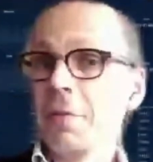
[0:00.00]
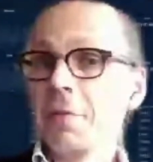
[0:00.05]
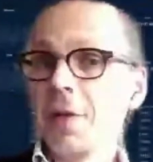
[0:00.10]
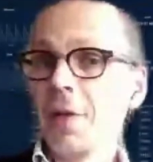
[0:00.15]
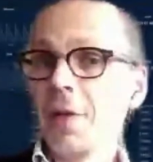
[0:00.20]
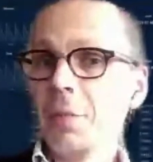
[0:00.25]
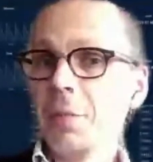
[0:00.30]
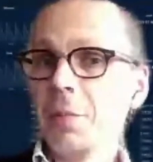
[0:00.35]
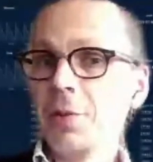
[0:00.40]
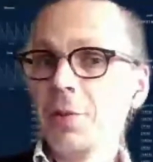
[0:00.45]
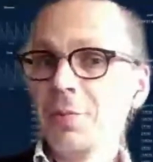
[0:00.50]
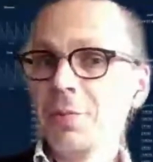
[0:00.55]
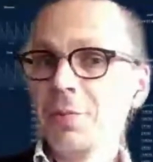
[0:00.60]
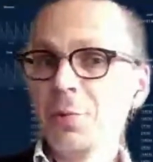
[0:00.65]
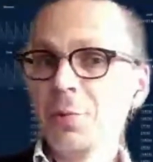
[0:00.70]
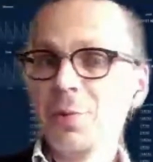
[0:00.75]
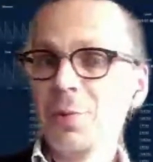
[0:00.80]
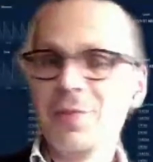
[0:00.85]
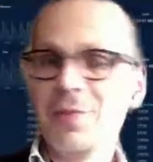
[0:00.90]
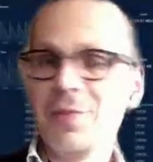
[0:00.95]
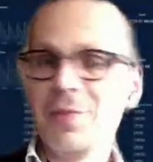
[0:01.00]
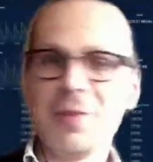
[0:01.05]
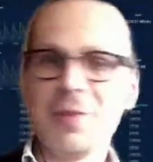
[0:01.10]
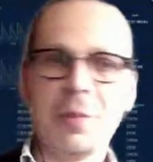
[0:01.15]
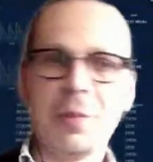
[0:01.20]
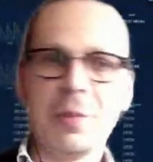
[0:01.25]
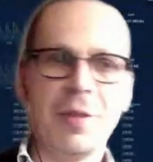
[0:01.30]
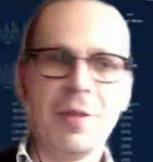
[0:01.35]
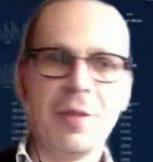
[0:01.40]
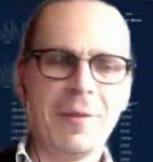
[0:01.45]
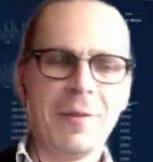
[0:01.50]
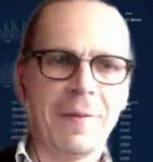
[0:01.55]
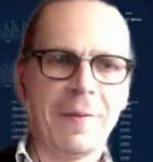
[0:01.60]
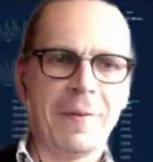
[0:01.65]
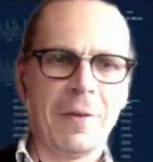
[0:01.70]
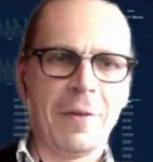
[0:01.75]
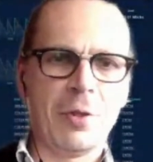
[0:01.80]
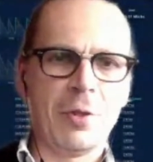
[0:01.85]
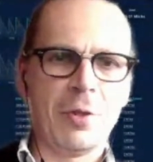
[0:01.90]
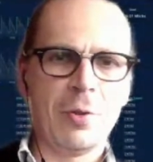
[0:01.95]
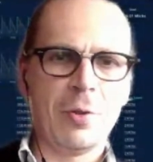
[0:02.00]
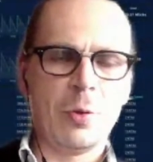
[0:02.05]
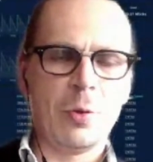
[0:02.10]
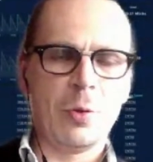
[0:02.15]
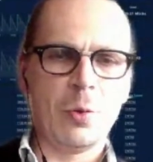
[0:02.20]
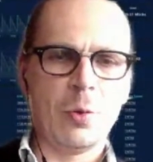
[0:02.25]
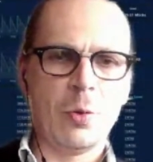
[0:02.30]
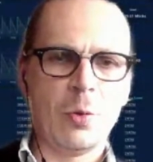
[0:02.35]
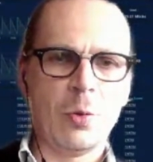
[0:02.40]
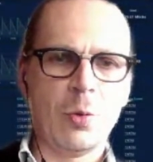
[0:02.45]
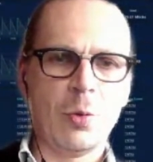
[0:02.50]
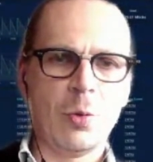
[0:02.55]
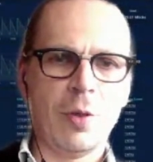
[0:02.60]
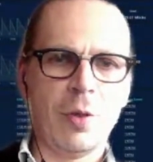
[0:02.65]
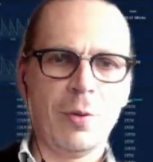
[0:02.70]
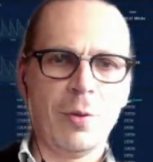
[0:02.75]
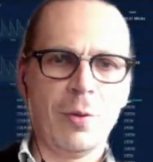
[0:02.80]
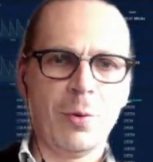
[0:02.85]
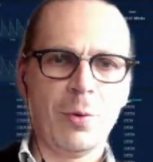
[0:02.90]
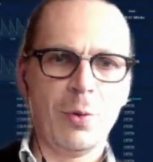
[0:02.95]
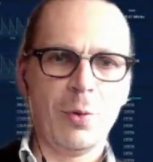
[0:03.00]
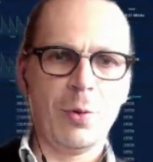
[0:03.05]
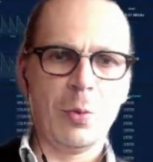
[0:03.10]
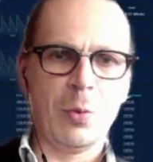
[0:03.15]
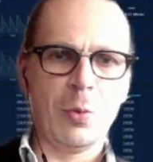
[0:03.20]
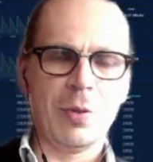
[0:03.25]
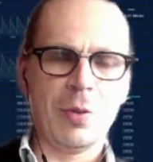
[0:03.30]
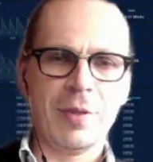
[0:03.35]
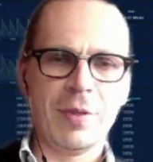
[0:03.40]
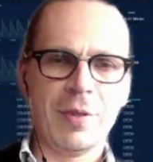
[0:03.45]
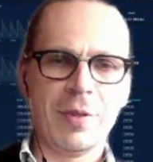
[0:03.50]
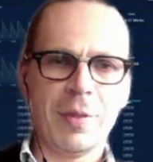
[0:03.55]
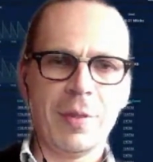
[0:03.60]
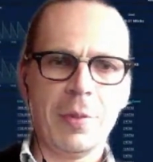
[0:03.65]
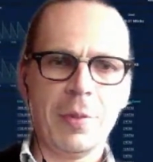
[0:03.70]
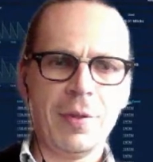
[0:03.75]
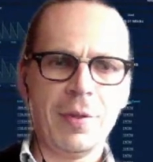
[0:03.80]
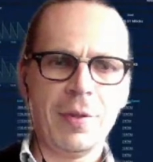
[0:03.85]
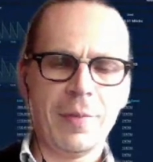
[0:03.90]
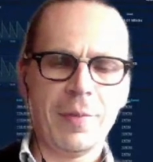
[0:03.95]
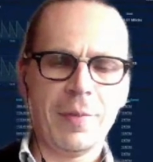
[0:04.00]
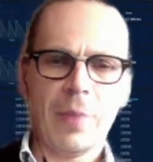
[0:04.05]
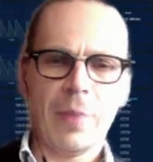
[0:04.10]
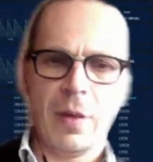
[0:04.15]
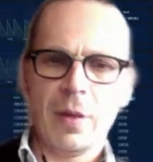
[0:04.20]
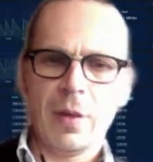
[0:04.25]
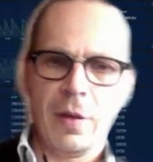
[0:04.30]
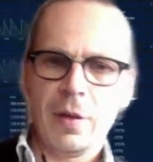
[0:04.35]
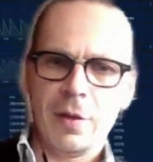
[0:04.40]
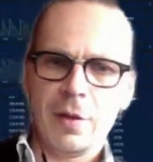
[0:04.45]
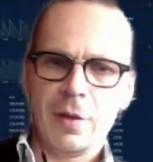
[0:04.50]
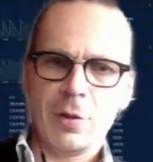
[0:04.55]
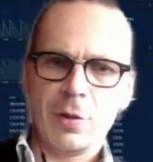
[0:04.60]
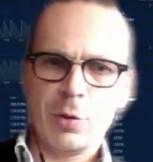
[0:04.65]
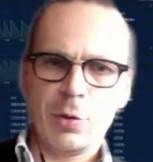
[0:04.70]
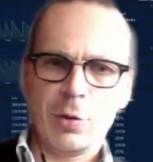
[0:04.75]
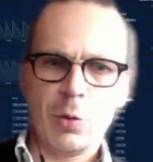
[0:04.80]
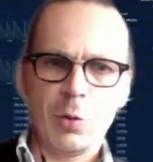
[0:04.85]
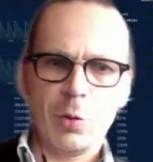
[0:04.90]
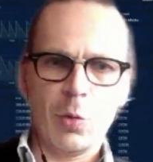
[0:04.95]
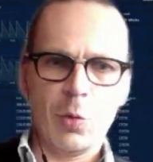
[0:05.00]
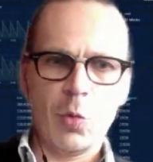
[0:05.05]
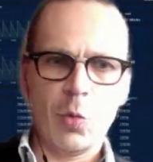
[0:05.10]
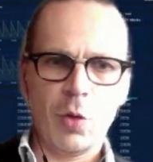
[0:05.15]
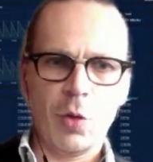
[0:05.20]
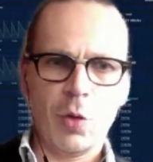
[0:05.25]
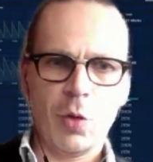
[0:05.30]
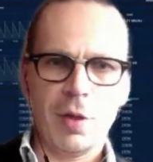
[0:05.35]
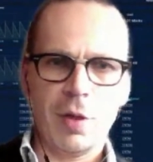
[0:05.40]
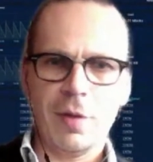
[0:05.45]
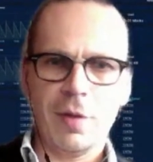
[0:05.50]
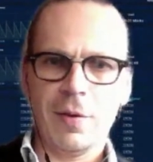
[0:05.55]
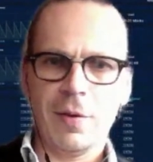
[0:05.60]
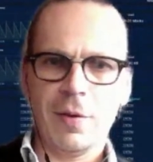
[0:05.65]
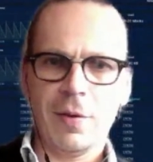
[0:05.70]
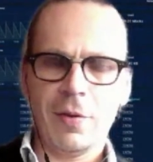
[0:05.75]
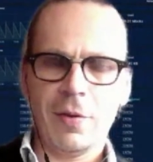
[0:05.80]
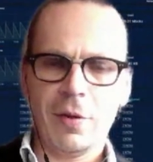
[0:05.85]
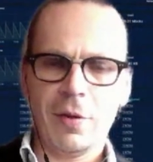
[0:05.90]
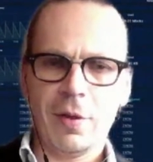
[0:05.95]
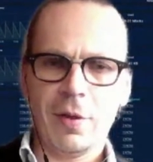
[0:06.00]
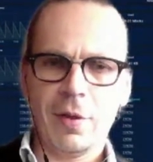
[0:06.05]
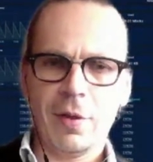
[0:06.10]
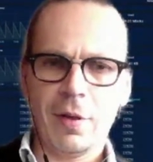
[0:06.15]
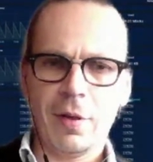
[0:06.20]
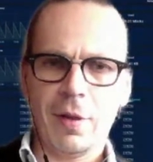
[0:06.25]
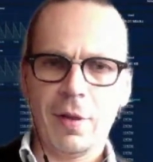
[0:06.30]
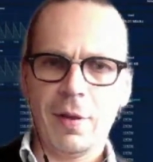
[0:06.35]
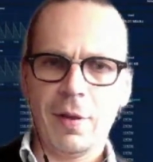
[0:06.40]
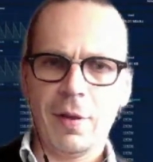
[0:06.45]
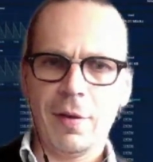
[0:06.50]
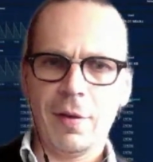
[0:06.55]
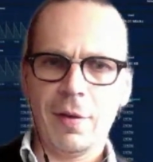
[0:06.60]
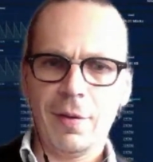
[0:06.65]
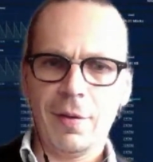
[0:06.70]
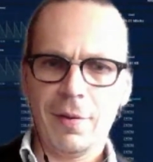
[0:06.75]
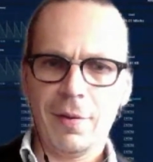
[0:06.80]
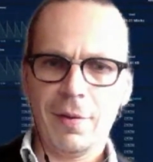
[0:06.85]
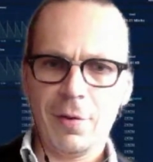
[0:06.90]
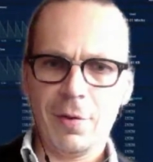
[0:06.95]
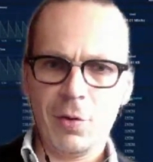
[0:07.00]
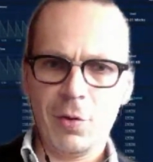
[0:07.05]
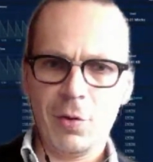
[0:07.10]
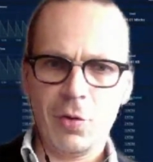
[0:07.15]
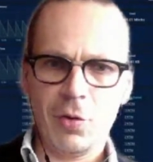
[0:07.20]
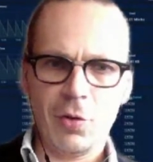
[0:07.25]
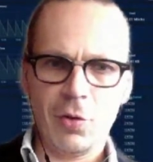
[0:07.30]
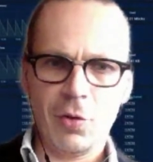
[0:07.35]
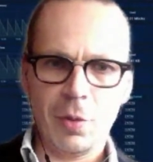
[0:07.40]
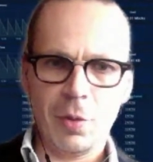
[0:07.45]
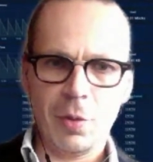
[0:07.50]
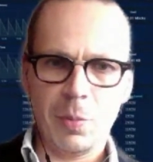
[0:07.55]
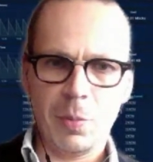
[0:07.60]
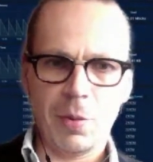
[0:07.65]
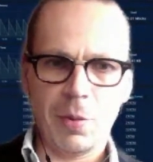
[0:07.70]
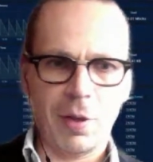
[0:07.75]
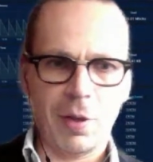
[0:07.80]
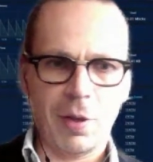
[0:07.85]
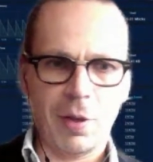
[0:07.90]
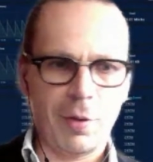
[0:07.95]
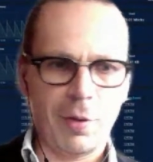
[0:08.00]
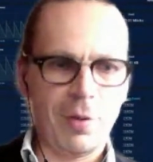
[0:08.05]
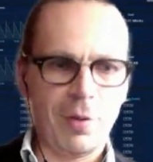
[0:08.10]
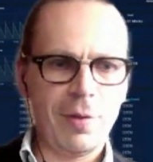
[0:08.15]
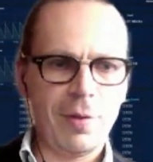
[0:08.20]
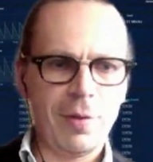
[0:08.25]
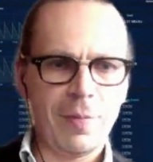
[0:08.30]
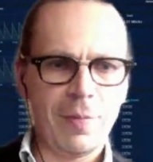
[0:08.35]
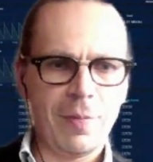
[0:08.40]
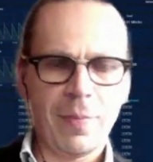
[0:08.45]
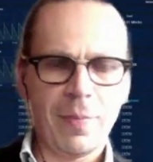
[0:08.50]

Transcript: happy to give this update and just to let you know what is happening. So let's just jump right on it.